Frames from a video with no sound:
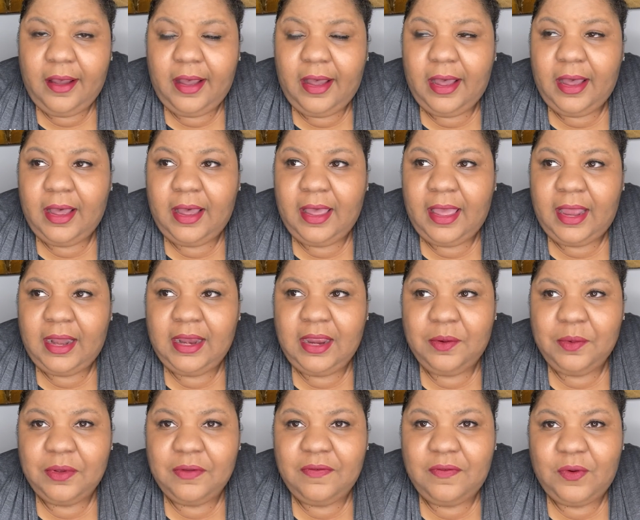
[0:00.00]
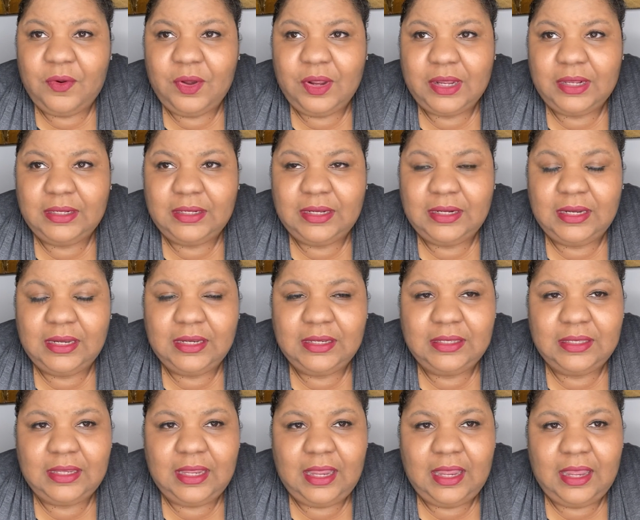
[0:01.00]
at Henry Ford
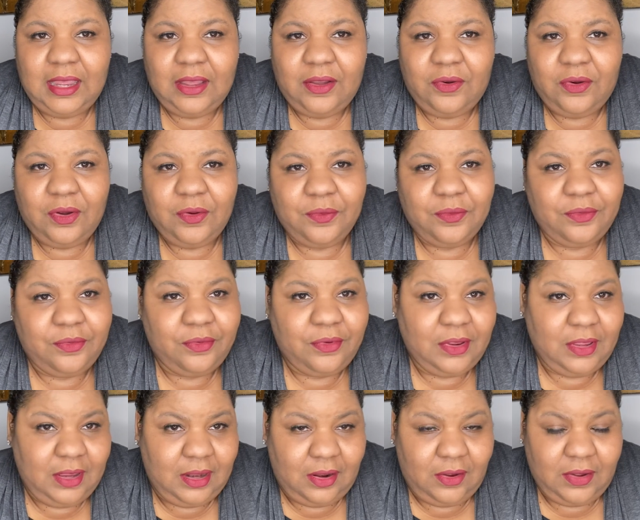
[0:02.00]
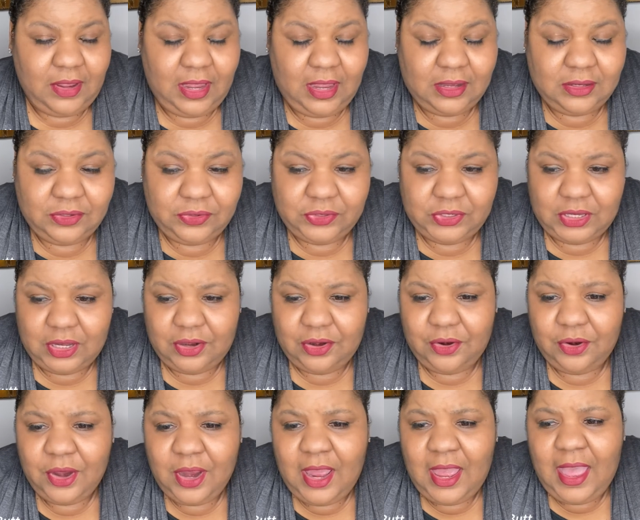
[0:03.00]
Clinics, or Cancer
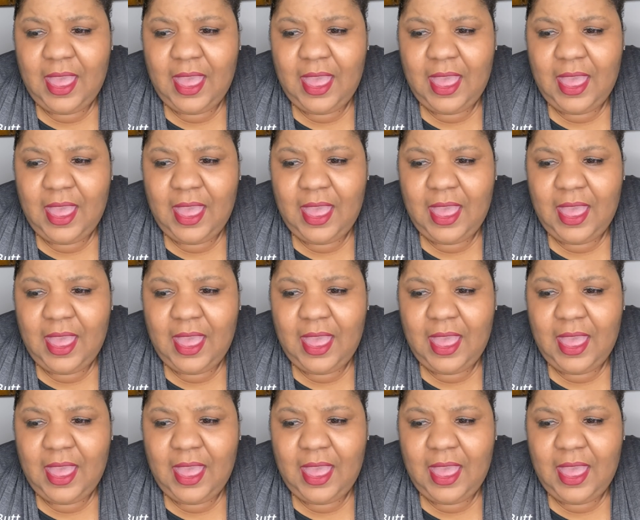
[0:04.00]
Center,